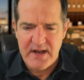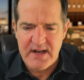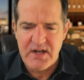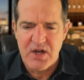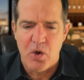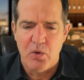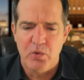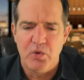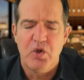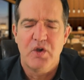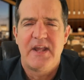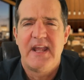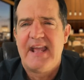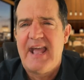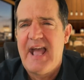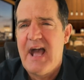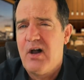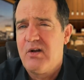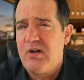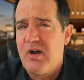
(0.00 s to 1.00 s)
window
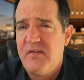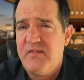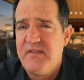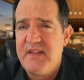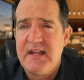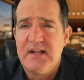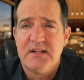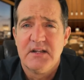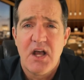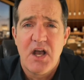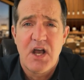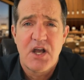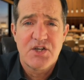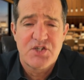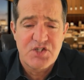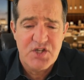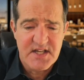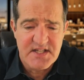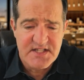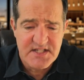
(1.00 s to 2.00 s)
looking out on the
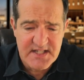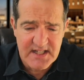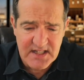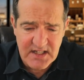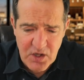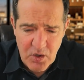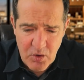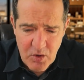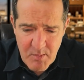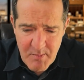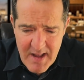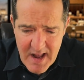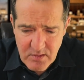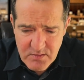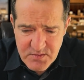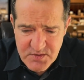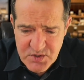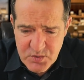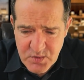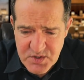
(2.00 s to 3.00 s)
lush Sinaloa
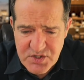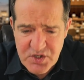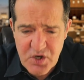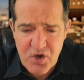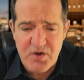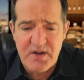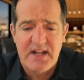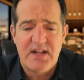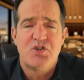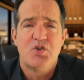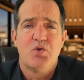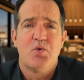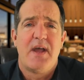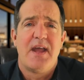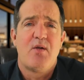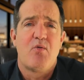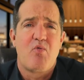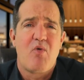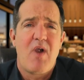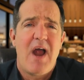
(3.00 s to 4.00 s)
Mountains was turned into
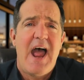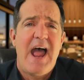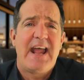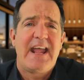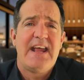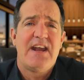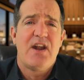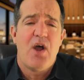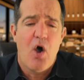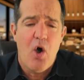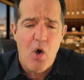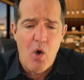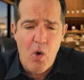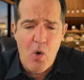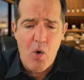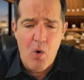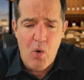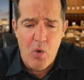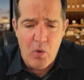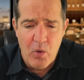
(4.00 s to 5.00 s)
a ragged
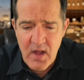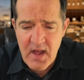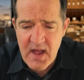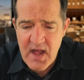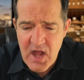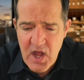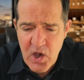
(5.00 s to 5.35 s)
hole